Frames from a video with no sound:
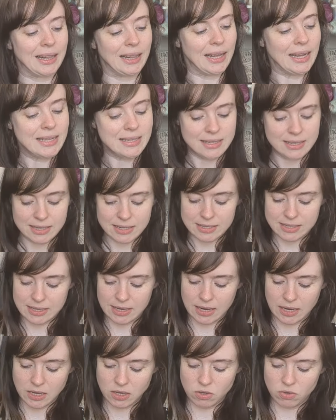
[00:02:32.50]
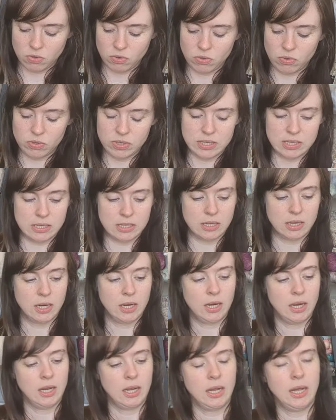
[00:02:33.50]
Glazes that I used.
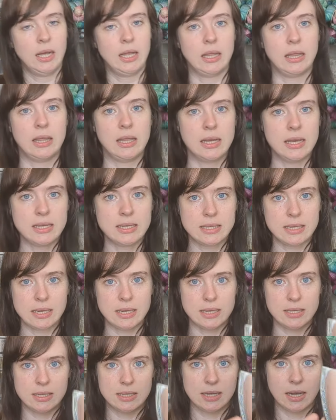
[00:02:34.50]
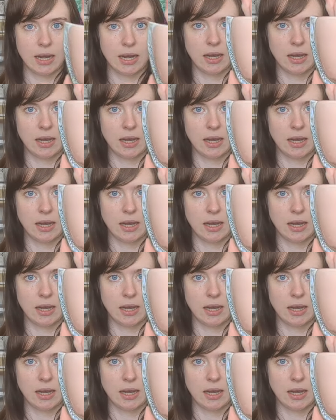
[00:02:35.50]
This is